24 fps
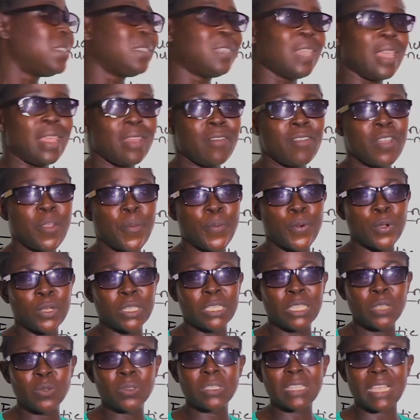they
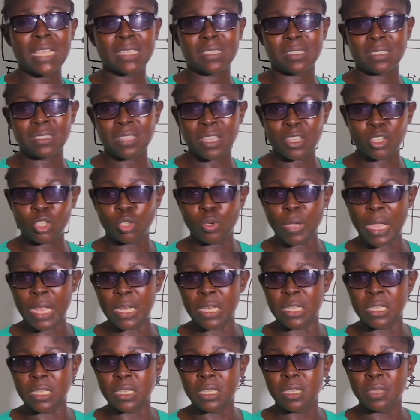reproduce
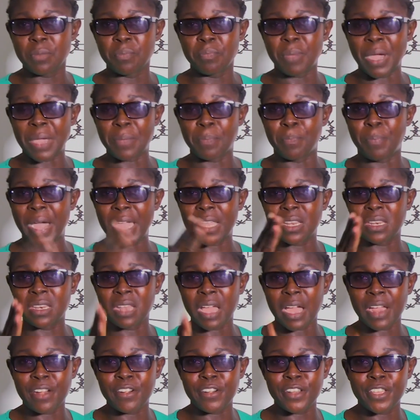asexually by
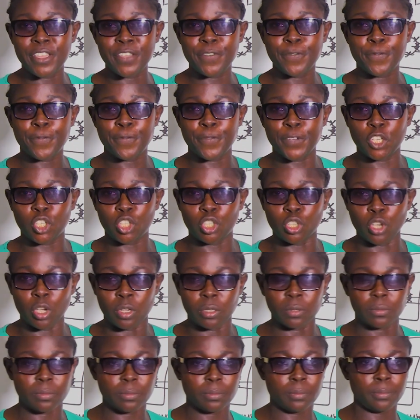binary
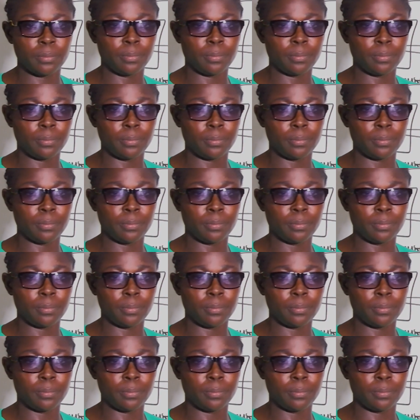fission.